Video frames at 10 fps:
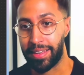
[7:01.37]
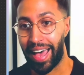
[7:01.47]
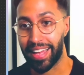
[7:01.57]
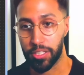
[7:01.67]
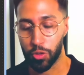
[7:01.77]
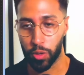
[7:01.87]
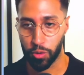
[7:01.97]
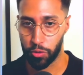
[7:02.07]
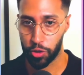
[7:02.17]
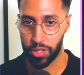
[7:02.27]
added to a
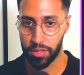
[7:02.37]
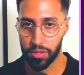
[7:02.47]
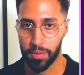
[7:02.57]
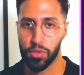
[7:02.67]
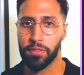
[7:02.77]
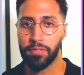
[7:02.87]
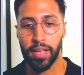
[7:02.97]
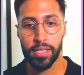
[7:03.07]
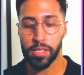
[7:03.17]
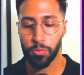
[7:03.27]
Google Sheets. So a fairly
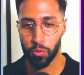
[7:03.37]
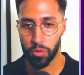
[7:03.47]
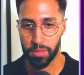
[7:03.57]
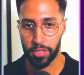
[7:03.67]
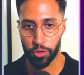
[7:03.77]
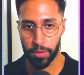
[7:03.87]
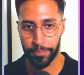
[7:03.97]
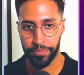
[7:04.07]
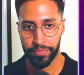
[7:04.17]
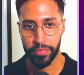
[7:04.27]
simple automation.
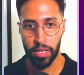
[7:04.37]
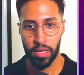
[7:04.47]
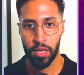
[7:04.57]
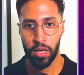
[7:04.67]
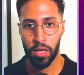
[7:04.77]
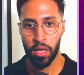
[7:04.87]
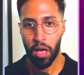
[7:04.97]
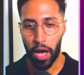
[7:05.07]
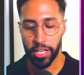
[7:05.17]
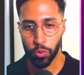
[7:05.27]

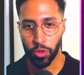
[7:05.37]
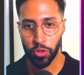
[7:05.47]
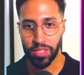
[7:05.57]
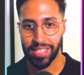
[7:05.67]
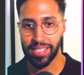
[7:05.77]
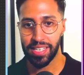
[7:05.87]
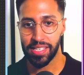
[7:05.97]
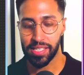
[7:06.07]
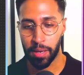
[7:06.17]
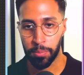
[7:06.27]
I just want you to see
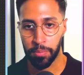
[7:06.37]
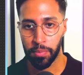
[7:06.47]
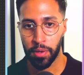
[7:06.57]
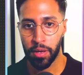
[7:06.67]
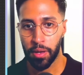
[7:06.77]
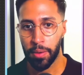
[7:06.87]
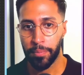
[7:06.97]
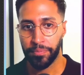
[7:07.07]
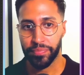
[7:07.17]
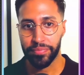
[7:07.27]
some
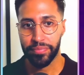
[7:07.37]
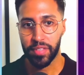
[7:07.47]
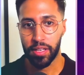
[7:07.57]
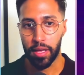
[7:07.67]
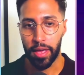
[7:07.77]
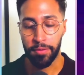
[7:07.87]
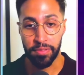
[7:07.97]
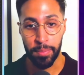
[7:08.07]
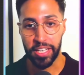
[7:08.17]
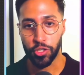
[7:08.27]

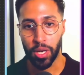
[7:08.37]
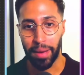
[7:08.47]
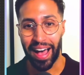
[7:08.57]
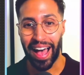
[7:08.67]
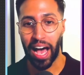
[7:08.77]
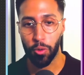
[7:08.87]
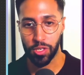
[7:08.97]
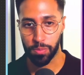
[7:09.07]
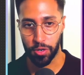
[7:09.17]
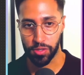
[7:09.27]
information about how it's
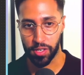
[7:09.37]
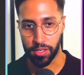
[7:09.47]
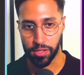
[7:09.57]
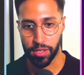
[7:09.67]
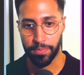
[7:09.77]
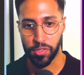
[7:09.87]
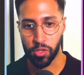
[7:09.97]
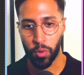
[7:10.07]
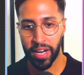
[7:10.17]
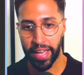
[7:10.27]
processed. So
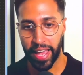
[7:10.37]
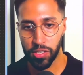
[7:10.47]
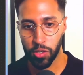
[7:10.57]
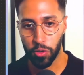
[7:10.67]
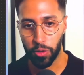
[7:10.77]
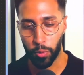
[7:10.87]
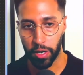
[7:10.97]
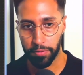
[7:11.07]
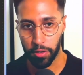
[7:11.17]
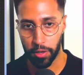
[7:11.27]
when I execute the
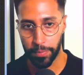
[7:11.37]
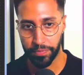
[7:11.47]
workflow,